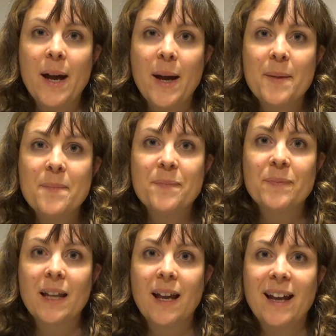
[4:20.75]

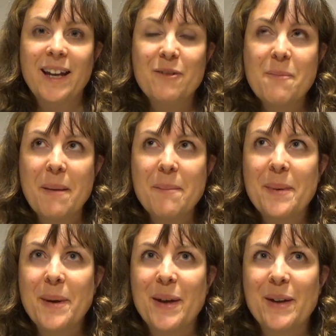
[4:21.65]
And I
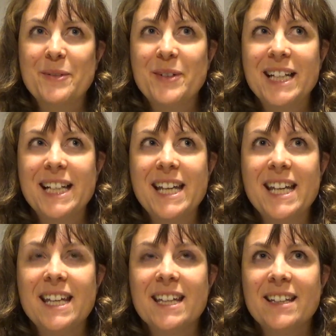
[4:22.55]
remember a
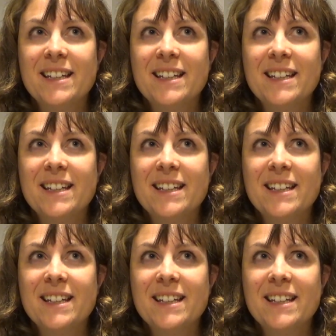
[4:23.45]
really